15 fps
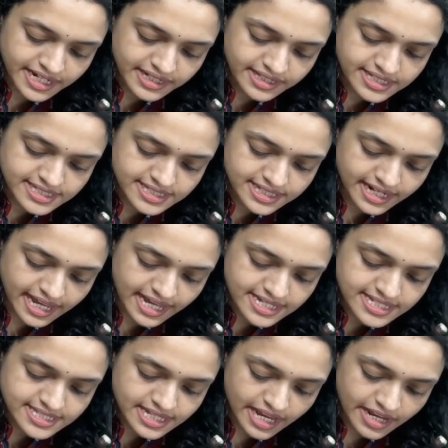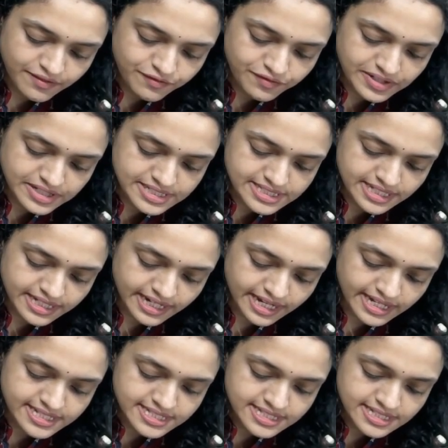these cracks and fills the
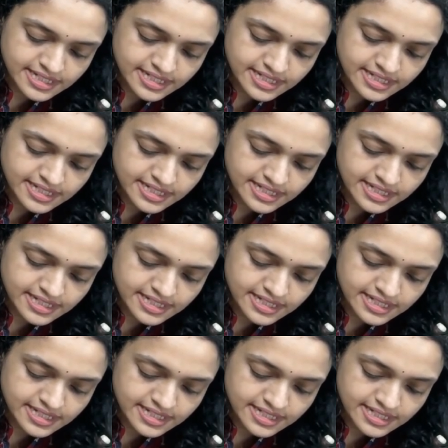cracks.